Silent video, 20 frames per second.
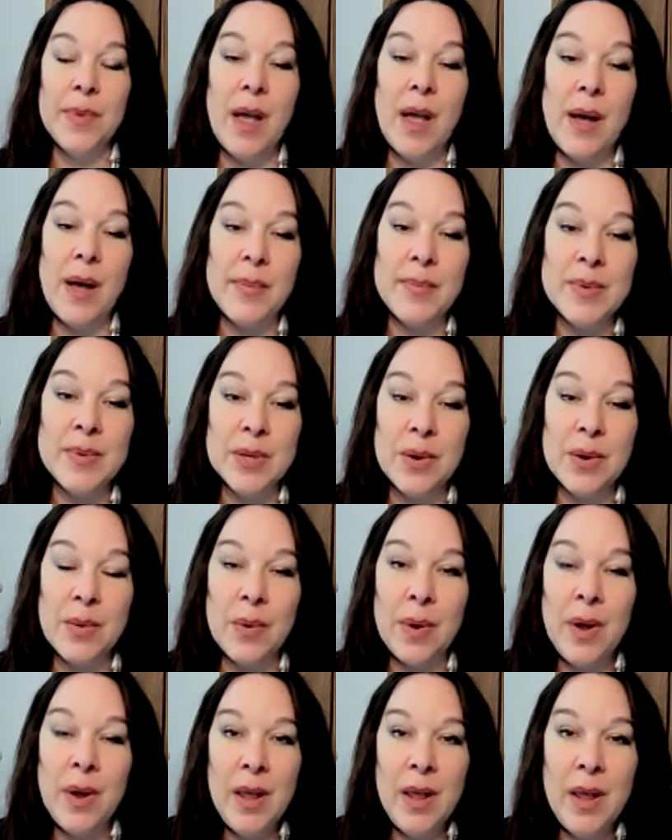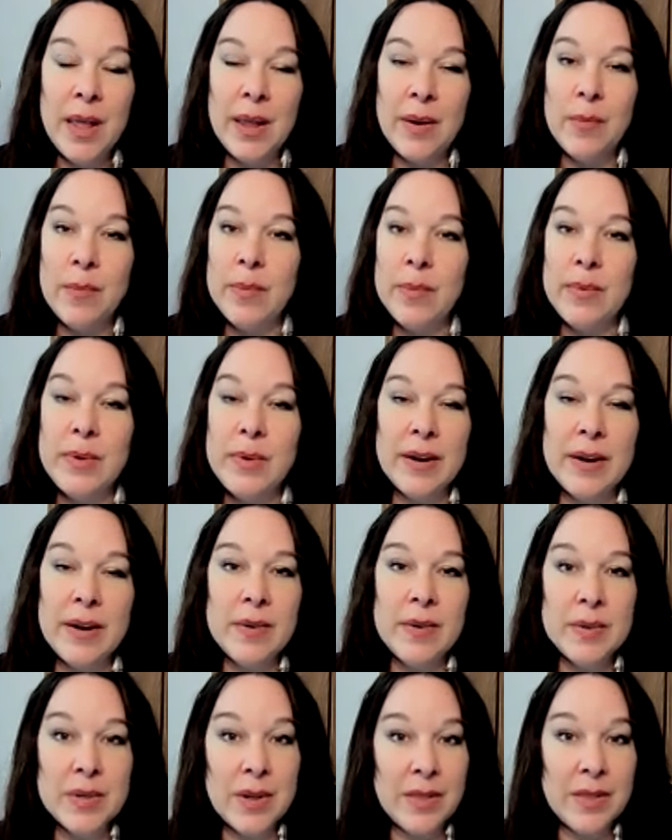None of it
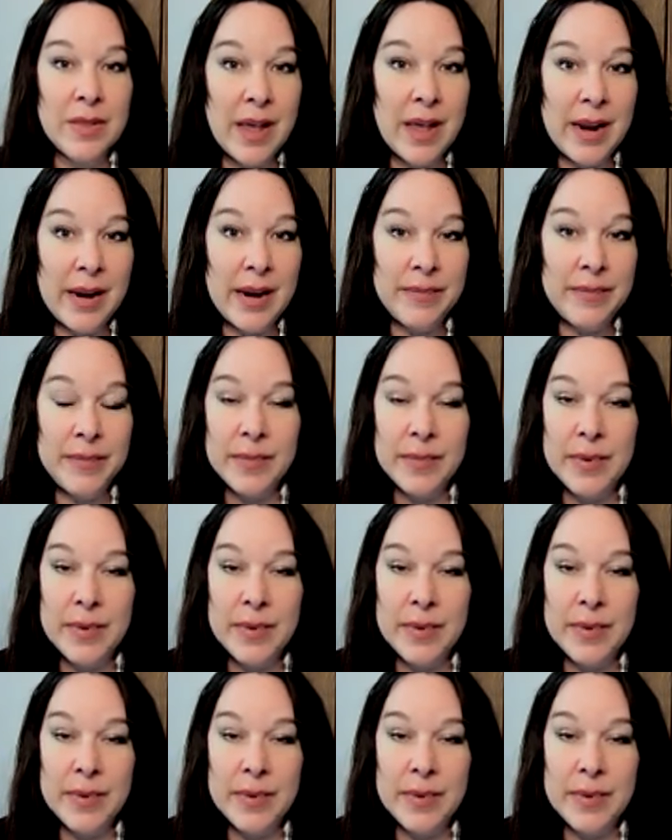was online.